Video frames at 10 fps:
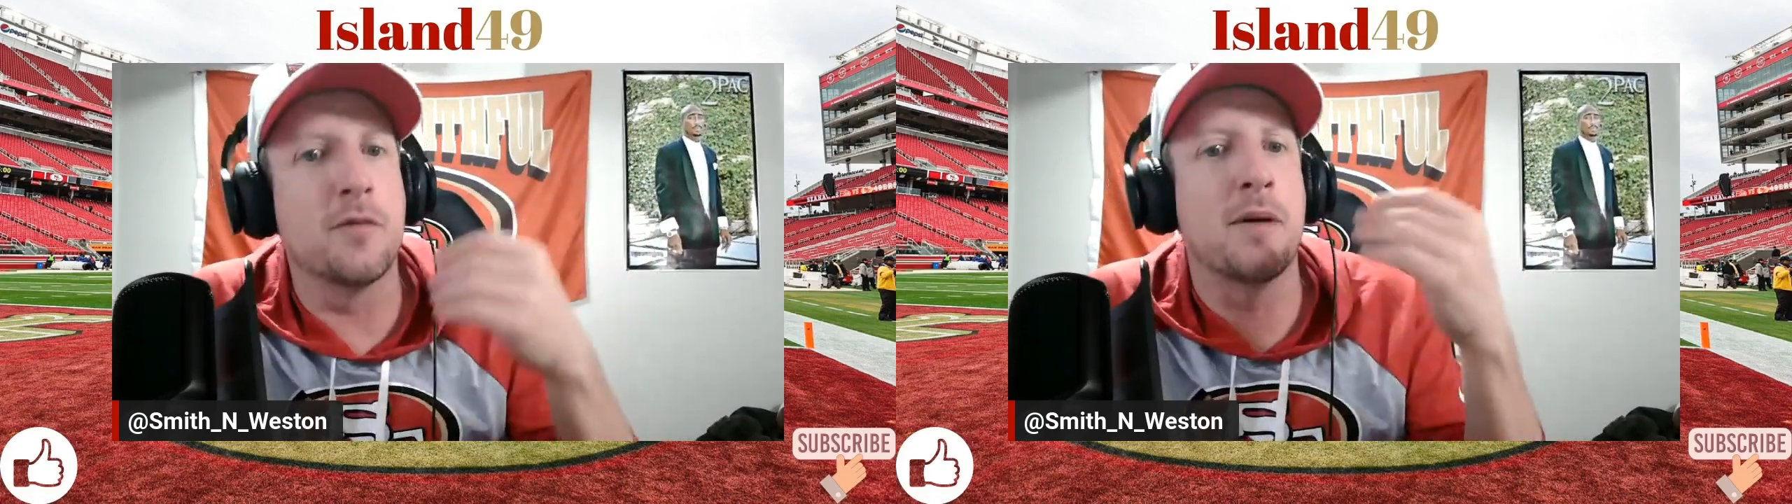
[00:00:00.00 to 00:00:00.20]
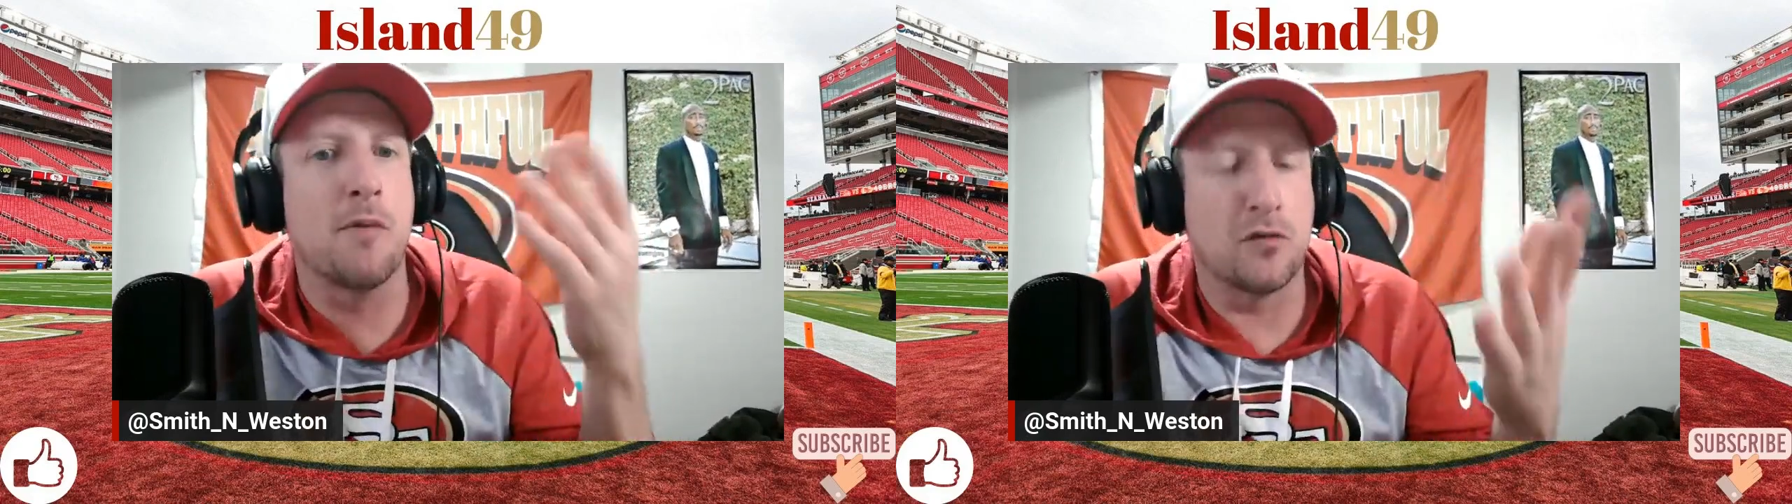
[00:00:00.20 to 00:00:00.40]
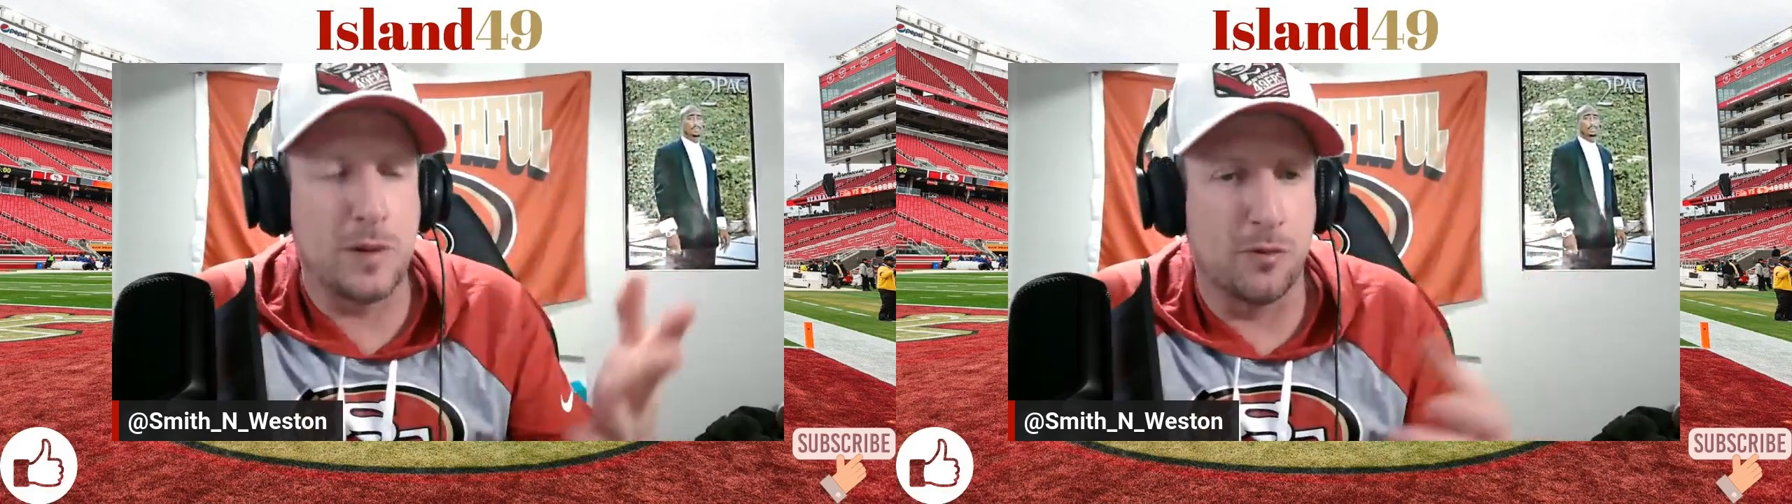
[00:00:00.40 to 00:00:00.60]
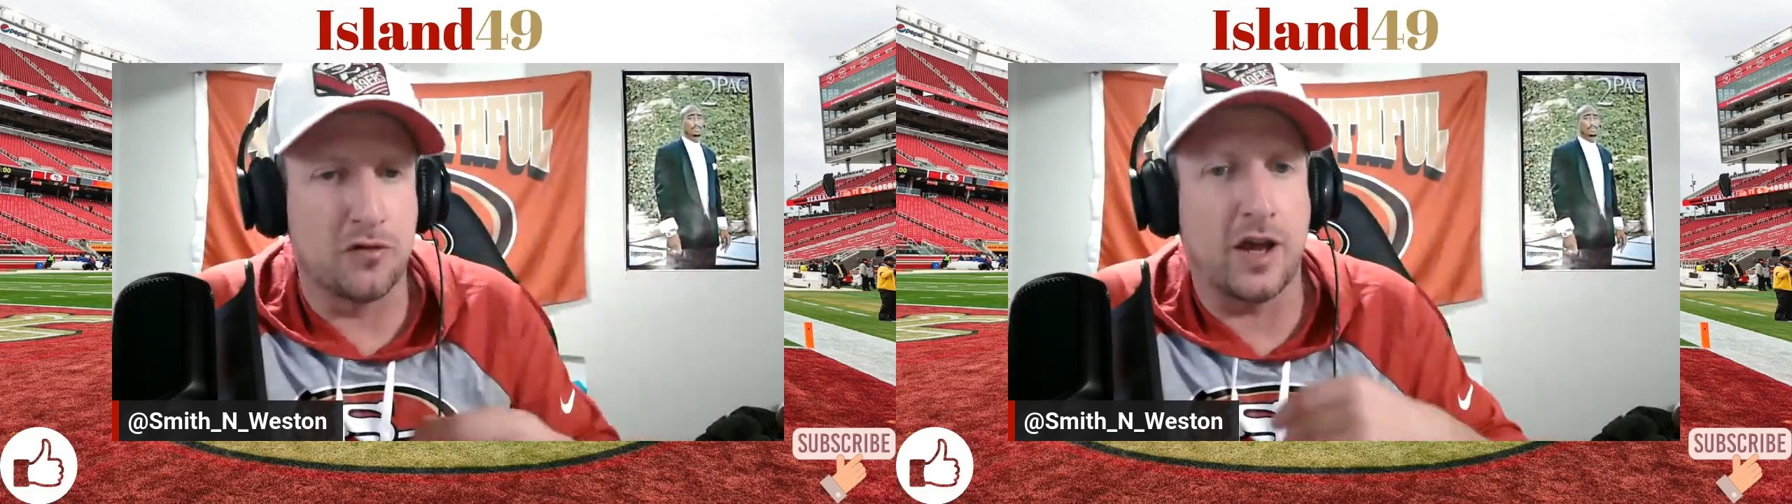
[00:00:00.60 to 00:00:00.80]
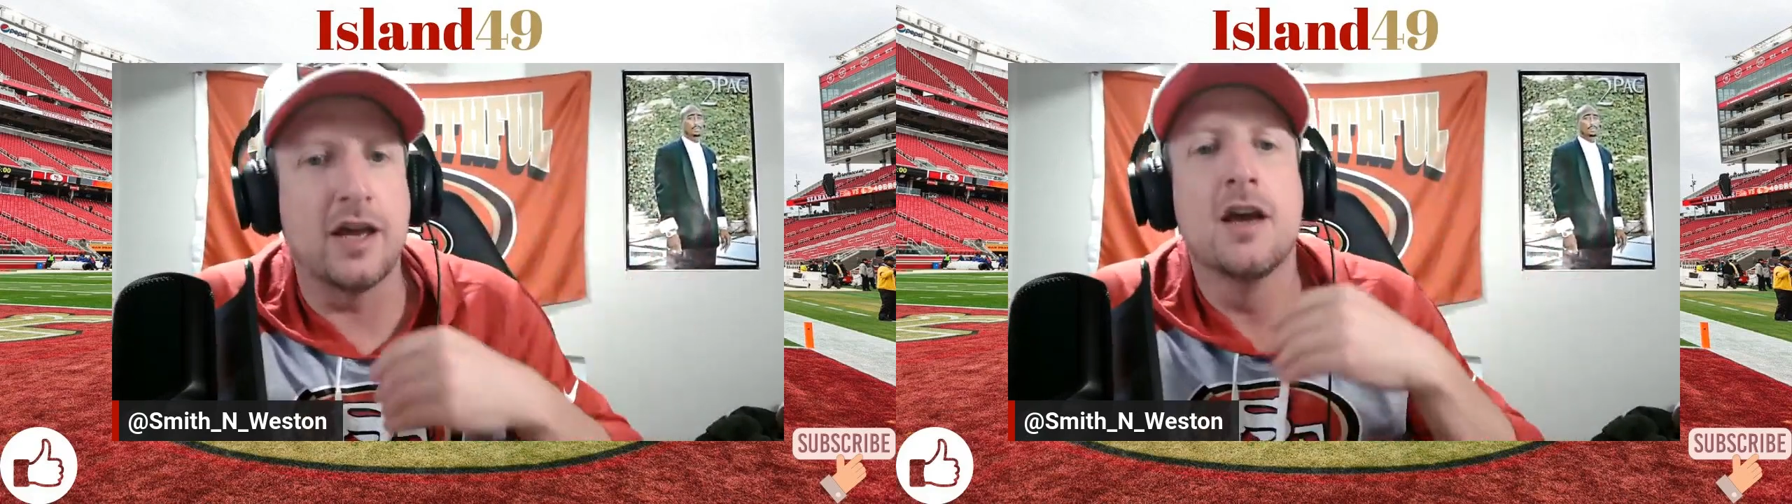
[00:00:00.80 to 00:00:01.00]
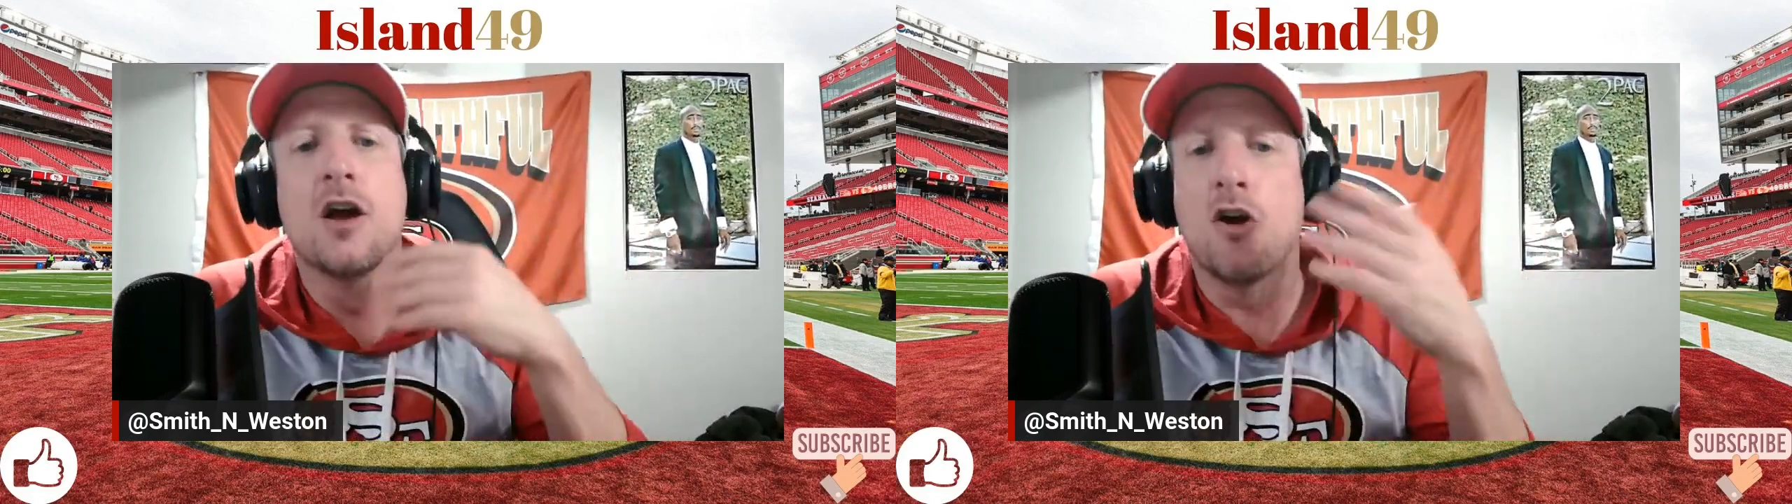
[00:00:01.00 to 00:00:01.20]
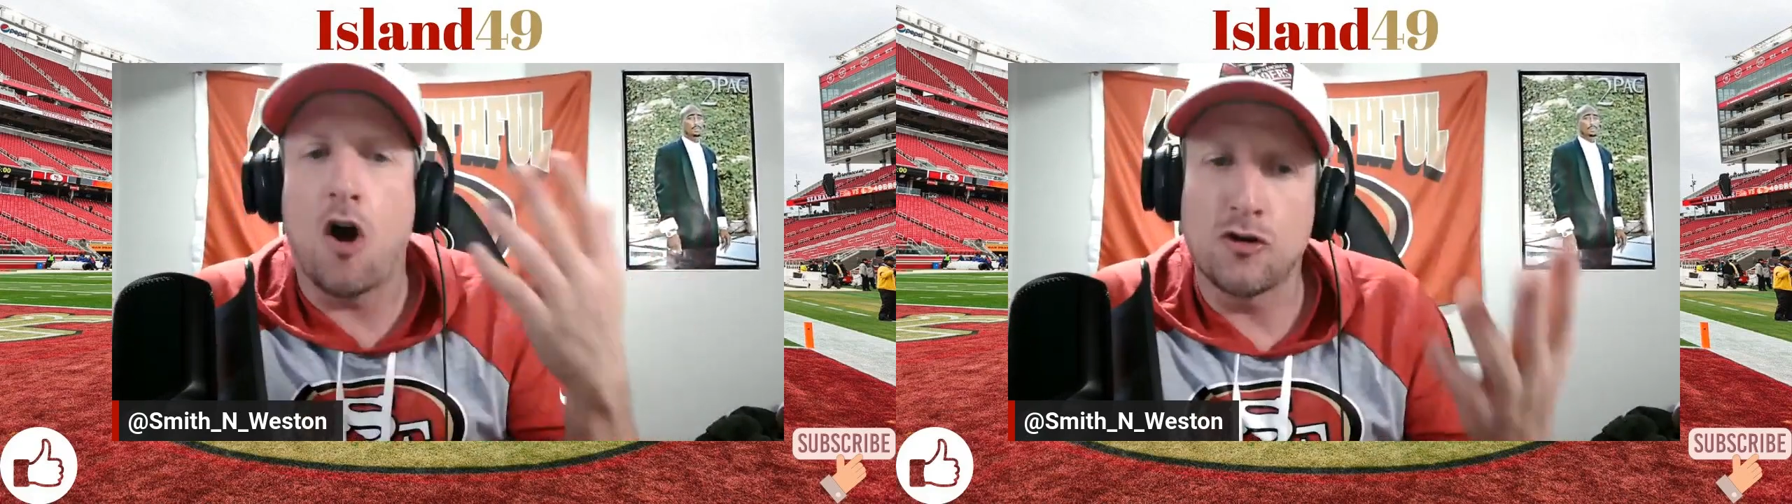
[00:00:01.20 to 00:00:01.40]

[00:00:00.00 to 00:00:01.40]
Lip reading: And most people say, oh,